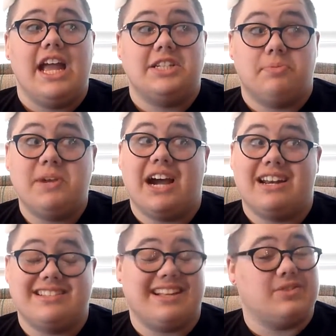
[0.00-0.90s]
To be
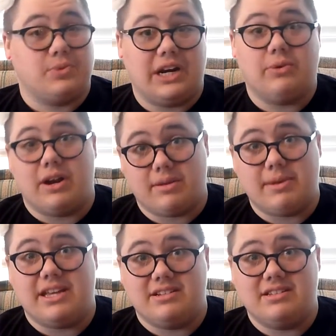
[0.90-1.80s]
honest, that's what I'd
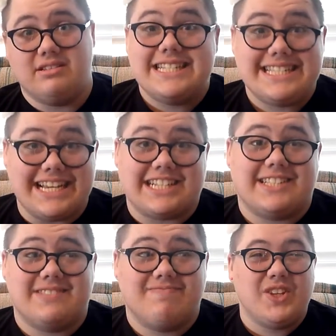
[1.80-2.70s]
recommend. Six,